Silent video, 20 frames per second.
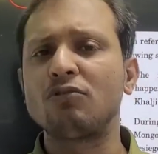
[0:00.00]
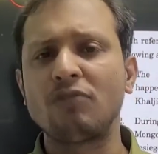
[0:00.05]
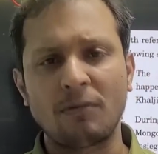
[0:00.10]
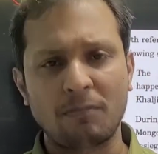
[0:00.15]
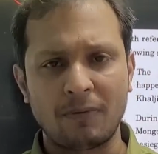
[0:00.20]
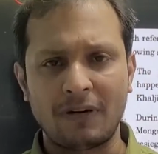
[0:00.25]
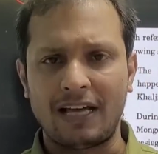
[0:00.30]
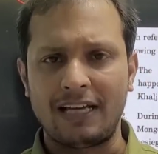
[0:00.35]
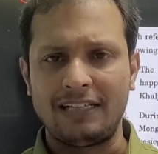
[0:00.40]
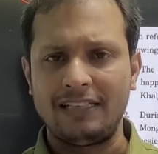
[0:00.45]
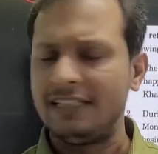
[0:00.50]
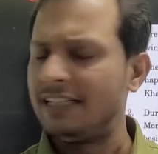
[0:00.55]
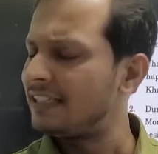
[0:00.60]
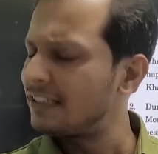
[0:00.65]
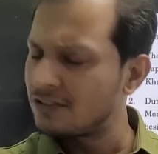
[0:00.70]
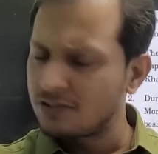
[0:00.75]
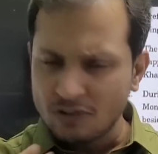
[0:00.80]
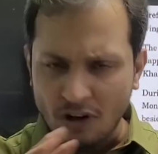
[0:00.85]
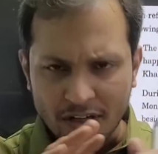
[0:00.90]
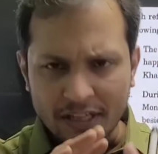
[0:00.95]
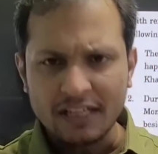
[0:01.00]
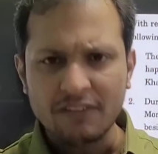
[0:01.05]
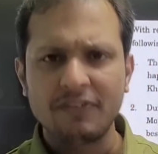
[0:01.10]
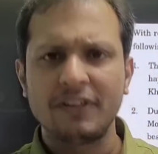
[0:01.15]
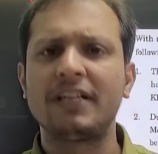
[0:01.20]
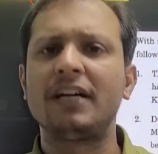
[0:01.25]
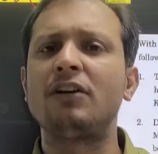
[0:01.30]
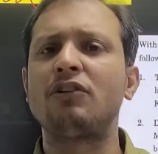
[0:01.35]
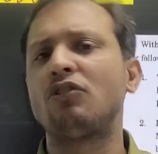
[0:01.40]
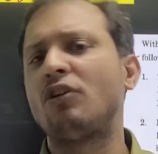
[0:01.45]
to apply. It is not
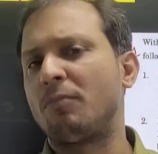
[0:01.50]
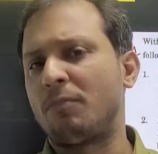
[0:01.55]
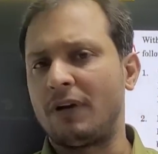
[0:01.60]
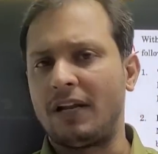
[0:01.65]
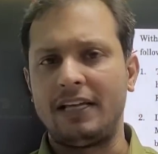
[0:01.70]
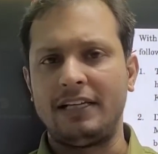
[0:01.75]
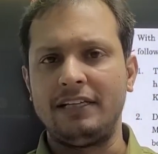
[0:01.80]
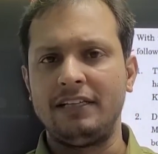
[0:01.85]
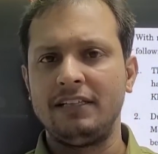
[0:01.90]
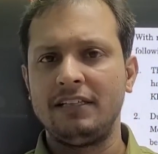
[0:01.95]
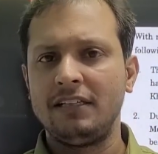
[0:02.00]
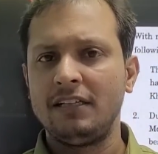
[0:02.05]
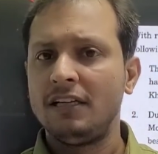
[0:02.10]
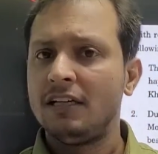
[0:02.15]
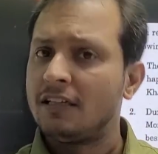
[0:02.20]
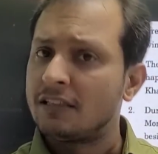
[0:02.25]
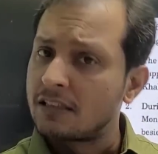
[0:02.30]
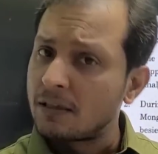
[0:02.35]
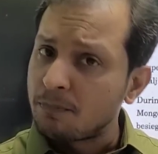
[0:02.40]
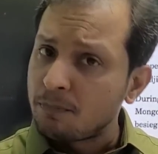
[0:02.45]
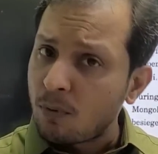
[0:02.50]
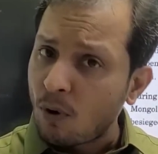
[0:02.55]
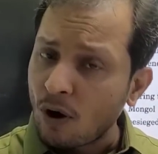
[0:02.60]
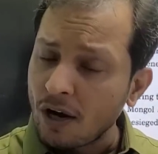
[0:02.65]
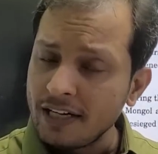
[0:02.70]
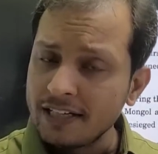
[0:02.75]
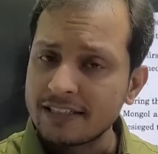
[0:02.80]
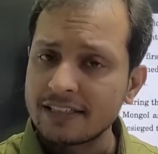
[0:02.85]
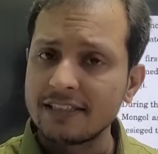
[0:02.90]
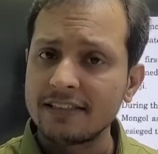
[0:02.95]
difficult to apply. The
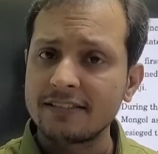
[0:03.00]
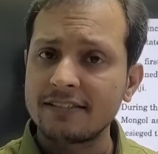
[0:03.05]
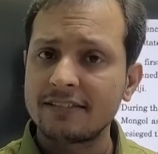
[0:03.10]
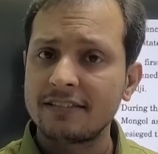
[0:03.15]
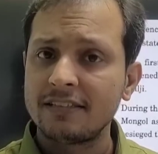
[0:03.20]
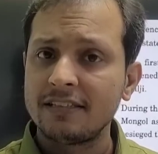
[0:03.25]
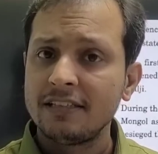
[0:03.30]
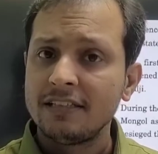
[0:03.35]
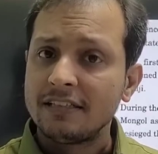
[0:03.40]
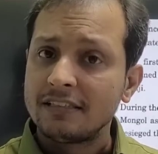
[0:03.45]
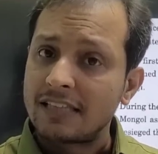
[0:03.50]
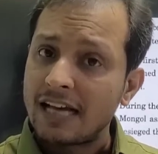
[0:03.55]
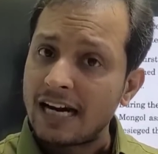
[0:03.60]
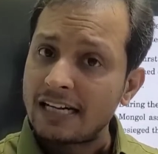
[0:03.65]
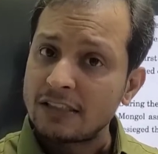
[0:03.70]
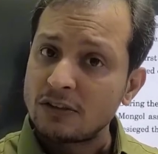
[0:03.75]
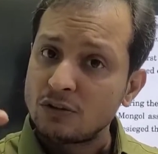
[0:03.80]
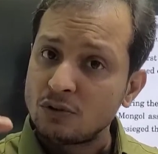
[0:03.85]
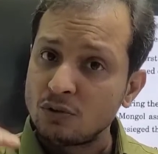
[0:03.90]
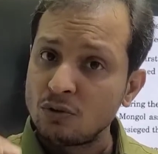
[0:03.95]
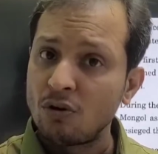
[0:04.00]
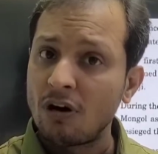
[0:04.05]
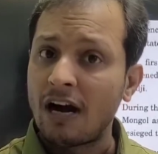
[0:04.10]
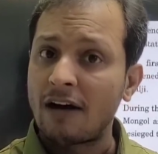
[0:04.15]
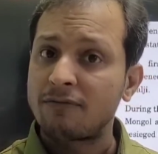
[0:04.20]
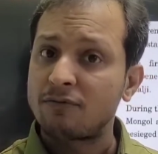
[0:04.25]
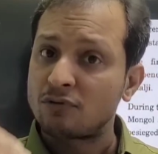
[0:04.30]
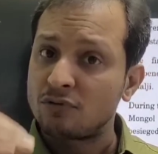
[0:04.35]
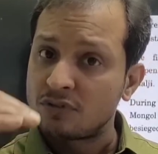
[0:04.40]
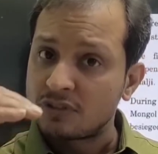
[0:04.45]
point is that you
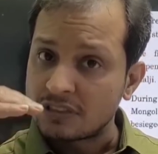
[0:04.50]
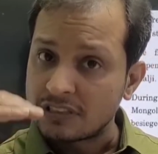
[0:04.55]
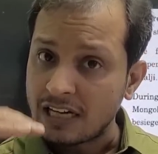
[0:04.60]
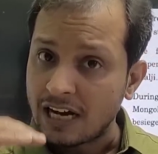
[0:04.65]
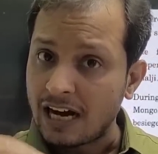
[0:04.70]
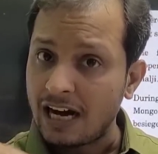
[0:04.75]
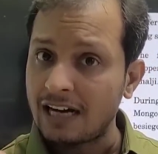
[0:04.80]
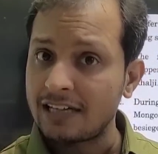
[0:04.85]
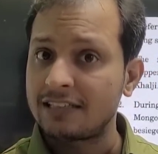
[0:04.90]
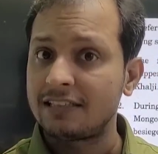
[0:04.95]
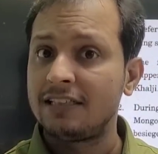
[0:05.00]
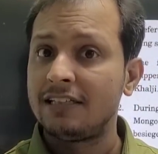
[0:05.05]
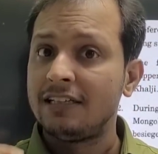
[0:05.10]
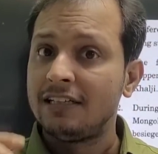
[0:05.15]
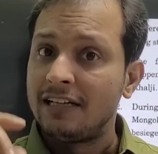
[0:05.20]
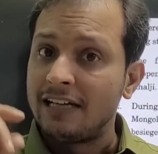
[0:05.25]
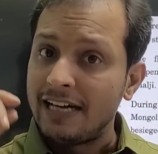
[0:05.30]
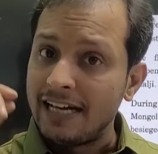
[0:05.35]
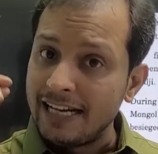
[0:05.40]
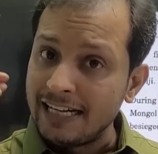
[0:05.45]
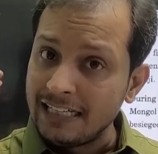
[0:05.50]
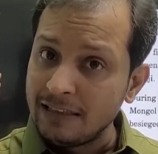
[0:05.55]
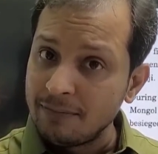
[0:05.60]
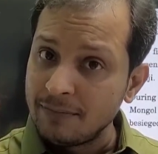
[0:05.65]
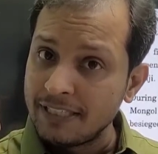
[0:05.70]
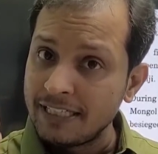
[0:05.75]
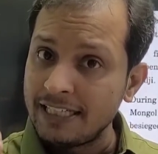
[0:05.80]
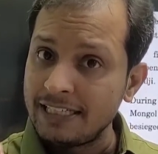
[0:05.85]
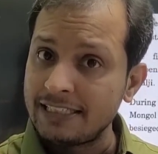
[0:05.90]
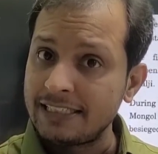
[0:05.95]
have to start
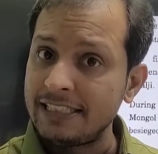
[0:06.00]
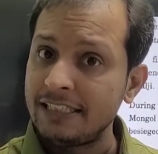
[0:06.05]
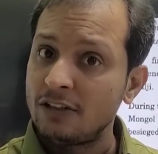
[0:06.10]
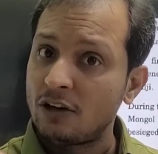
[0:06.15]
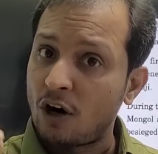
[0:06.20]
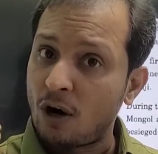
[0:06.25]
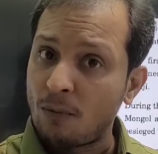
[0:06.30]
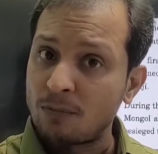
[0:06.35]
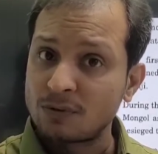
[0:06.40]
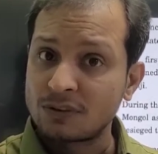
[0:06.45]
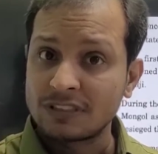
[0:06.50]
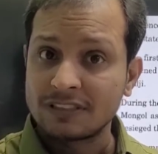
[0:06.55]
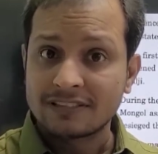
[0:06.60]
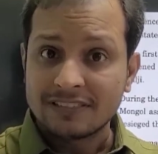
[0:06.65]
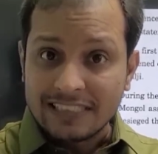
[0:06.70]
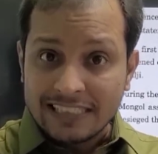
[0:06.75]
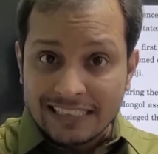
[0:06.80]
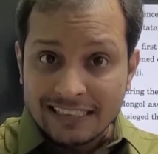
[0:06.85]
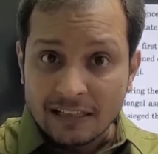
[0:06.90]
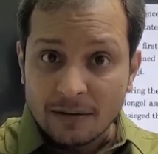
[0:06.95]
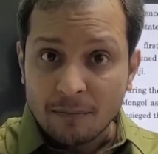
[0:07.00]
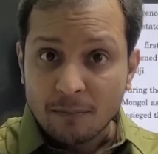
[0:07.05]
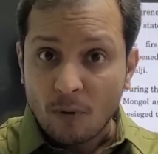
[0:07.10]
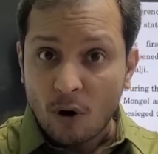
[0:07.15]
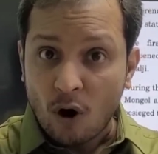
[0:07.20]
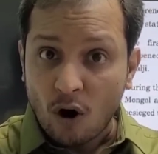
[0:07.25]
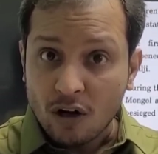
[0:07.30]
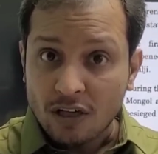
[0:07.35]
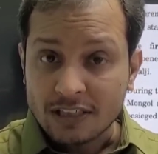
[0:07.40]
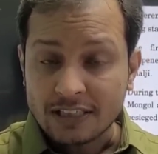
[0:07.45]
eliminating options in the
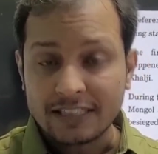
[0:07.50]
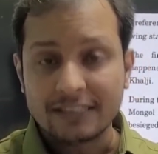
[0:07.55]
mock